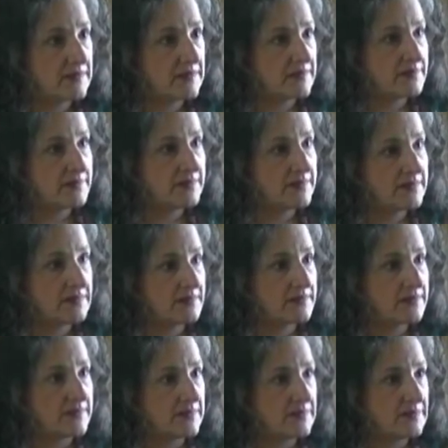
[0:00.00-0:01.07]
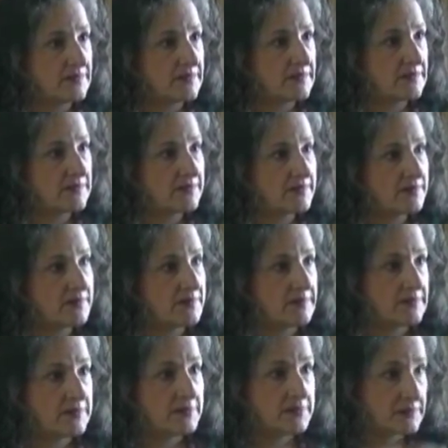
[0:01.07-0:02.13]
trying to keep things, just
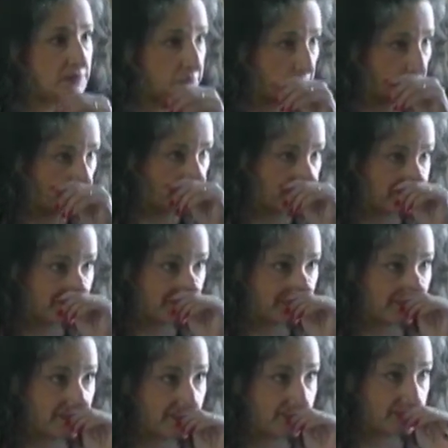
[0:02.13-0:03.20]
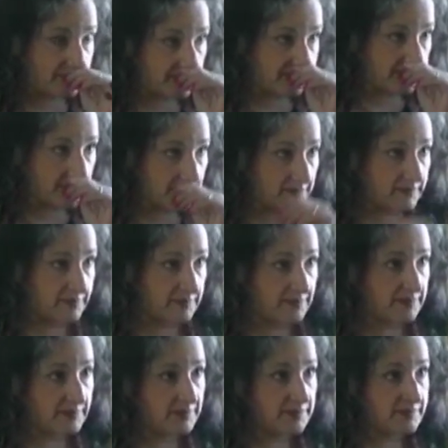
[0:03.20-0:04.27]
take the classy way out and not be
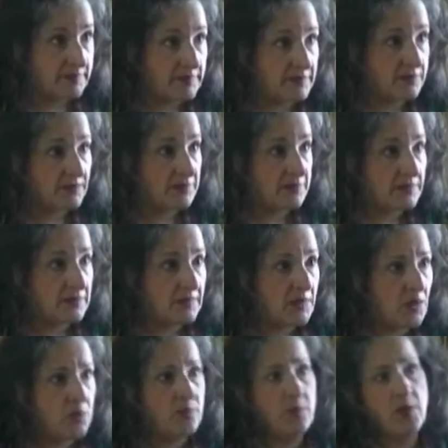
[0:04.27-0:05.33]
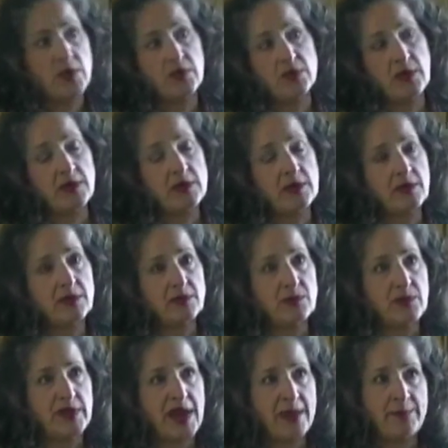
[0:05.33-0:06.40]
publicizing things. Well,
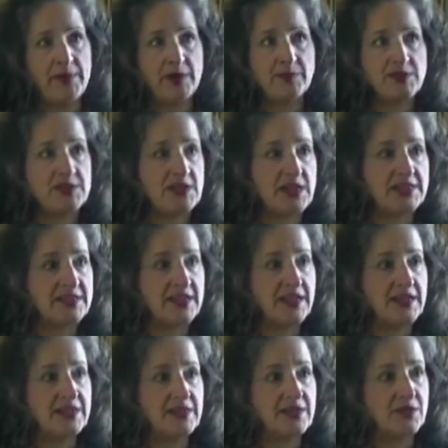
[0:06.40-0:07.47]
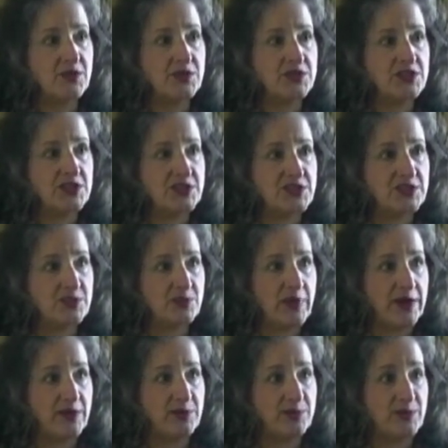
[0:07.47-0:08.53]
we're not publicizing anything because
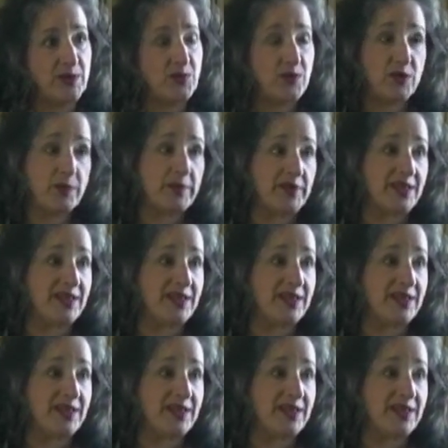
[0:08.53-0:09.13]
we will be.